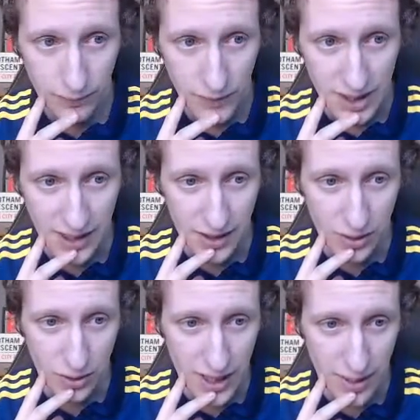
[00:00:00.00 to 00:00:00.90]
Zanka,
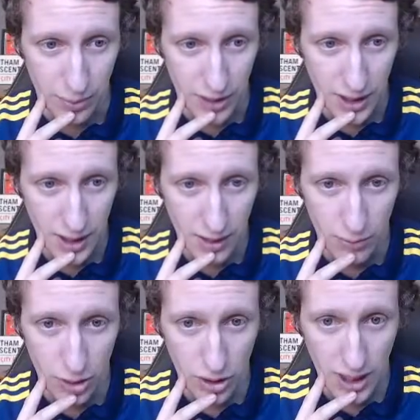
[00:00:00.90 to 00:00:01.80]
good header, buddy.
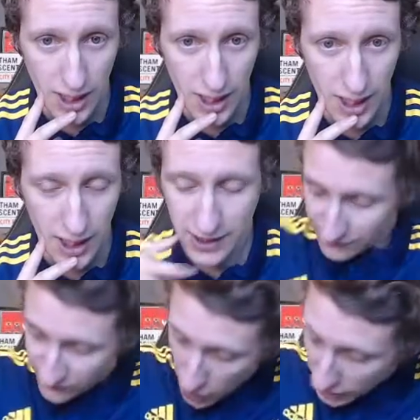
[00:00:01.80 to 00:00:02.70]
Moke, he's
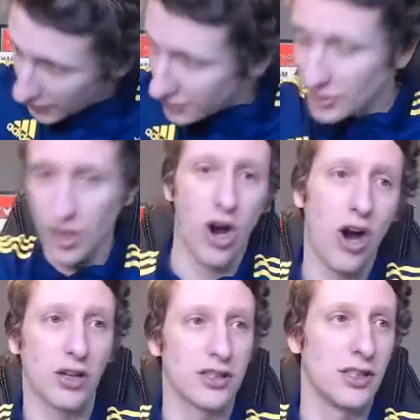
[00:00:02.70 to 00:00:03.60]
fucking scored.